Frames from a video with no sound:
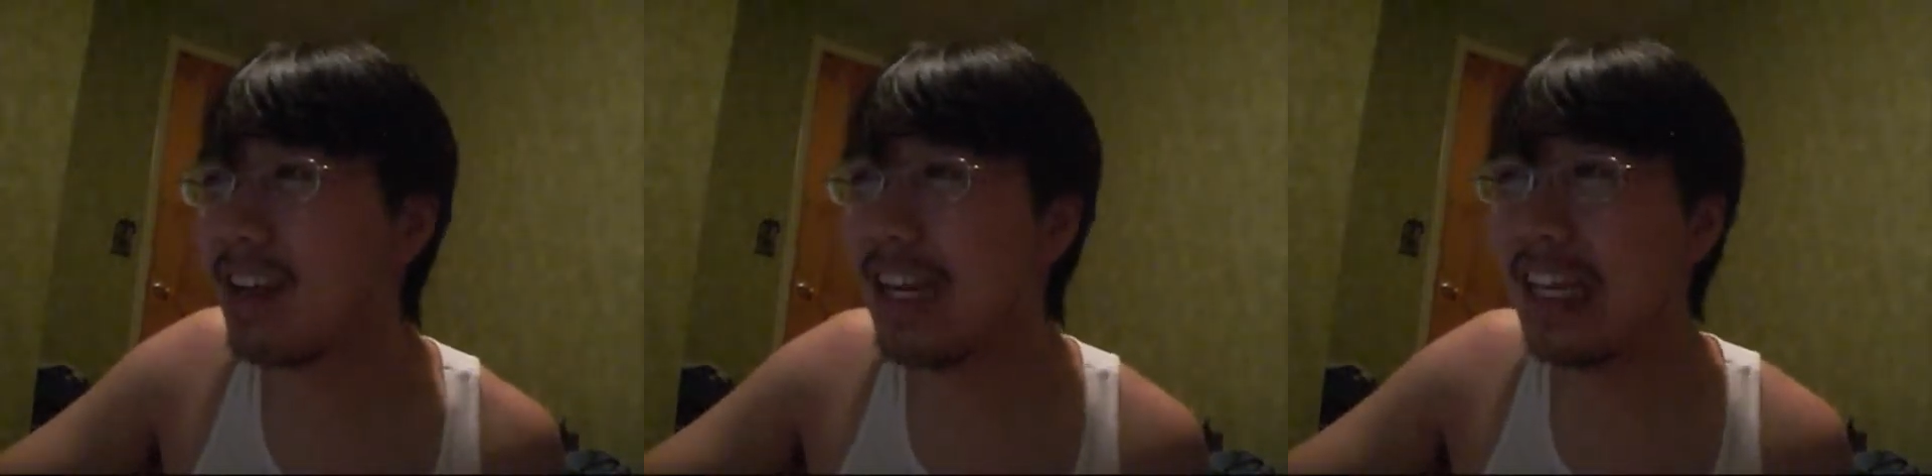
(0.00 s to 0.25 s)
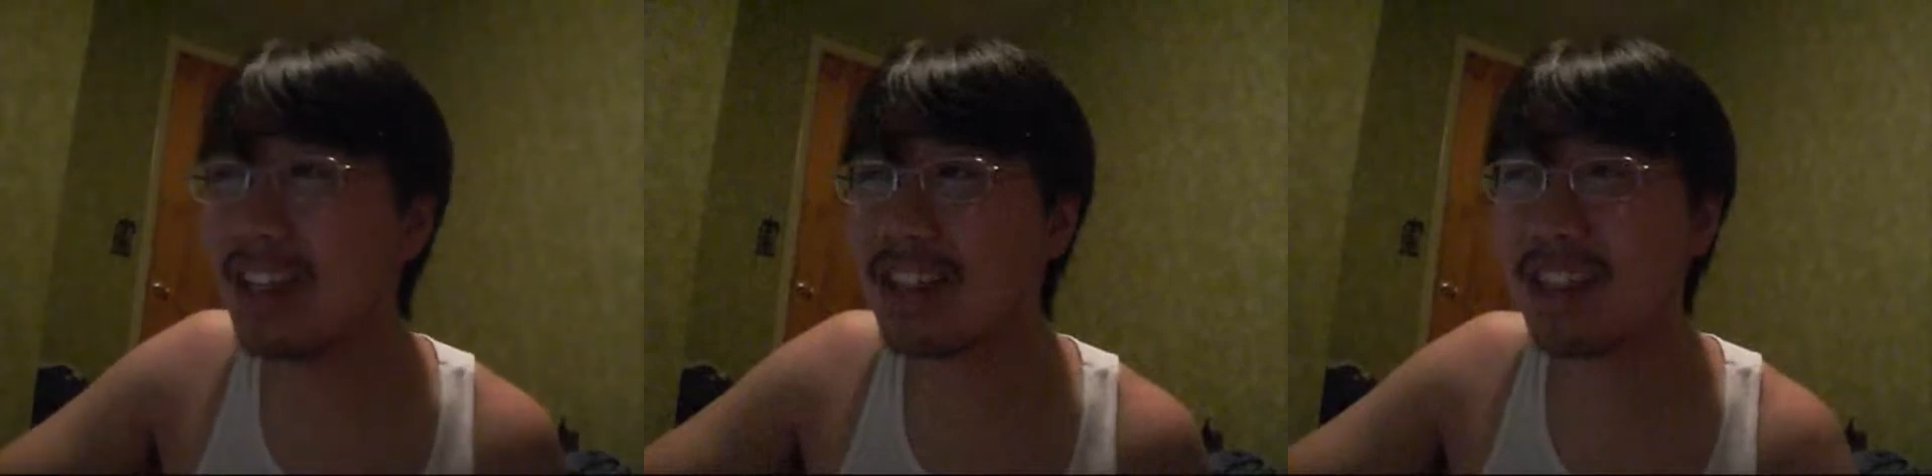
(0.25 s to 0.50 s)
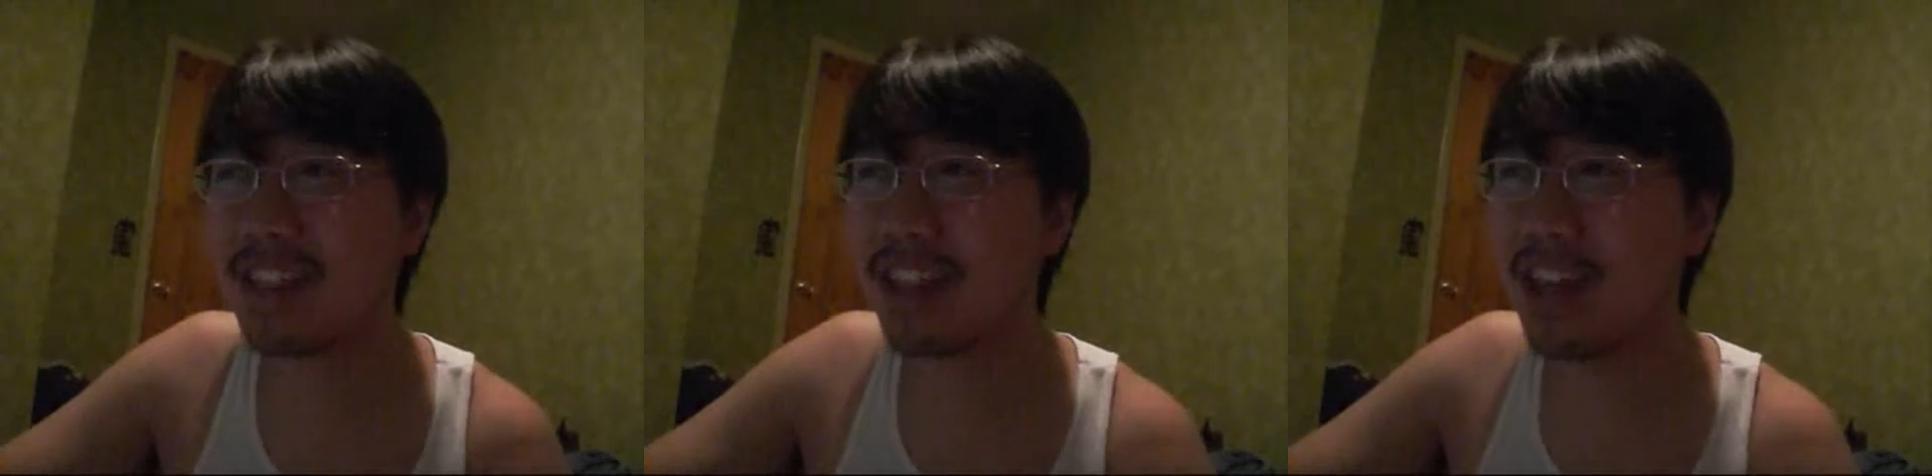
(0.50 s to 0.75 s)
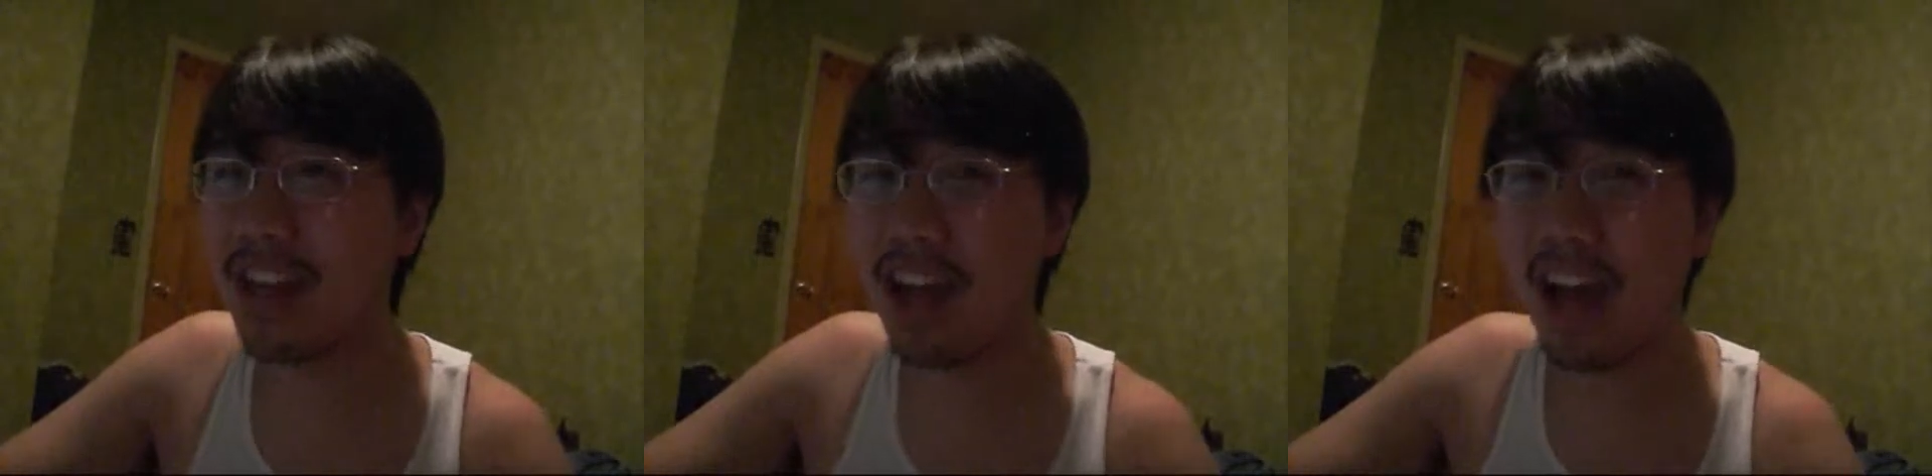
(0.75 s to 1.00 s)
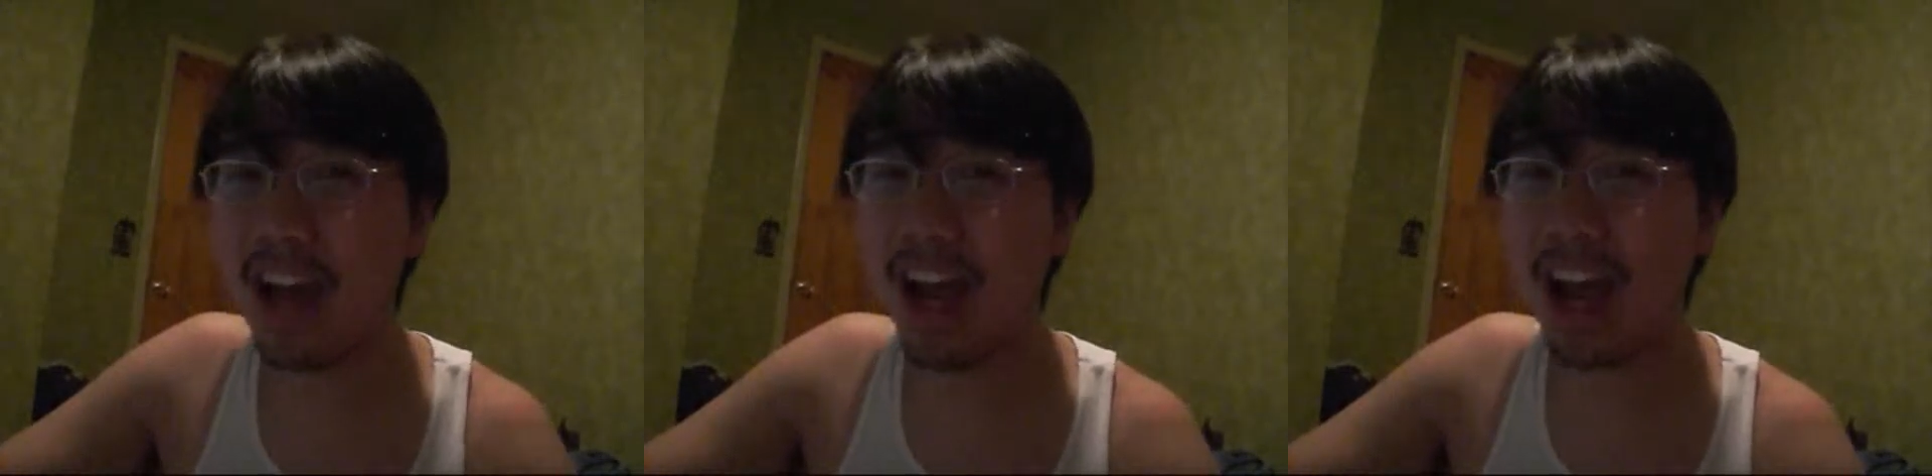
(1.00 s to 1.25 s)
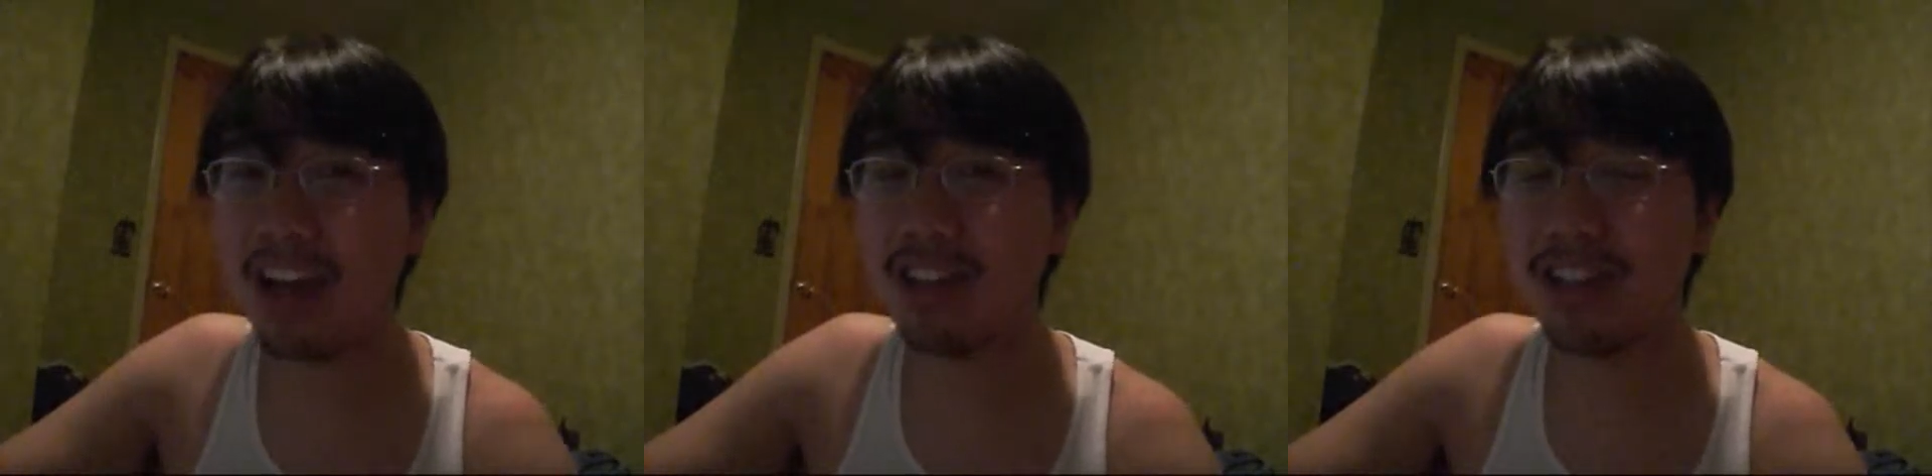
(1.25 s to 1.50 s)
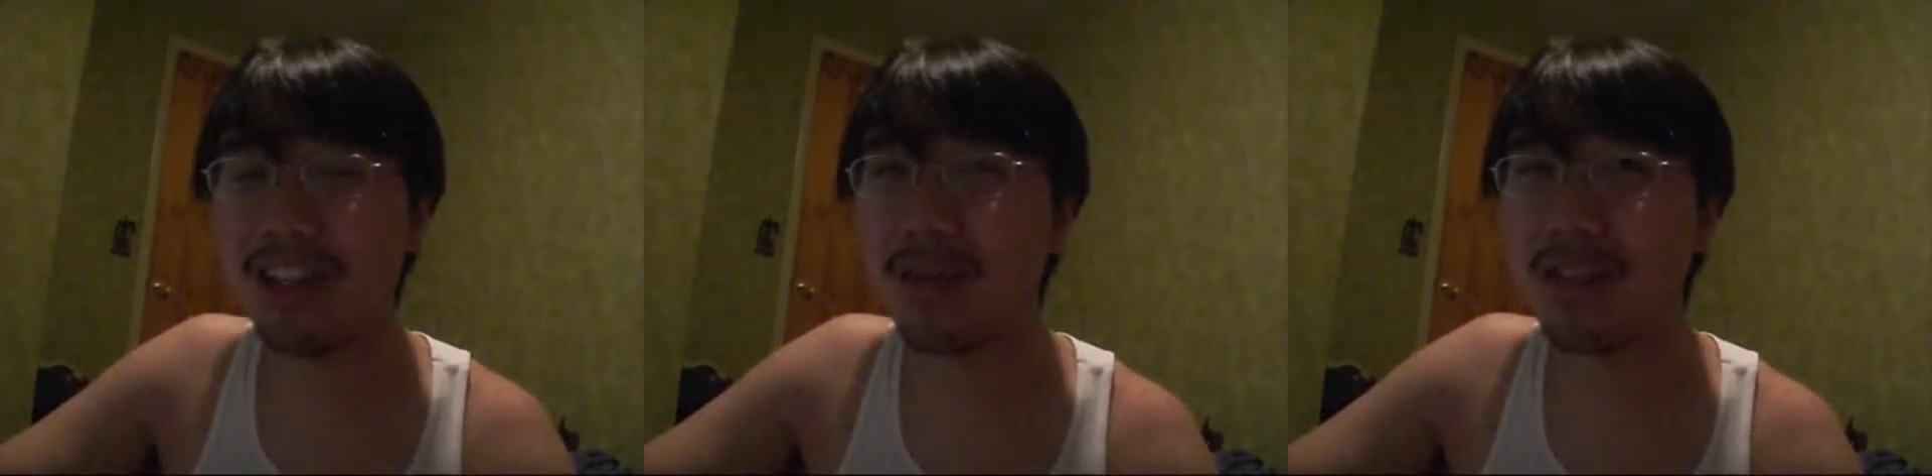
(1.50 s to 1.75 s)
Needless to say, I've